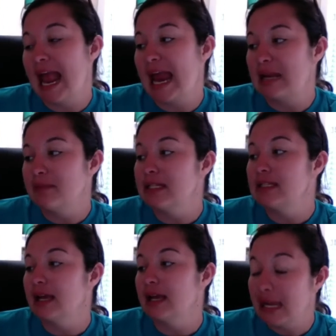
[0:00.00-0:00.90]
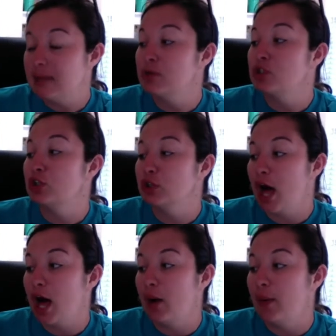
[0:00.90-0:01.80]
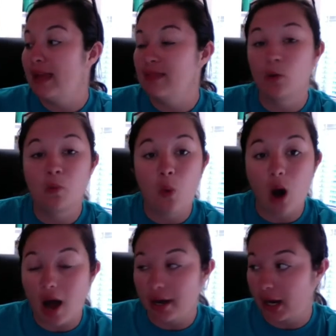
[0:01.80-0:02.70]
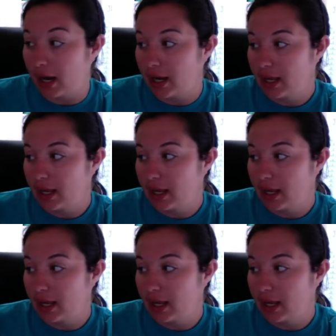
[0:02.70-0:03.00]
animals glow in the water.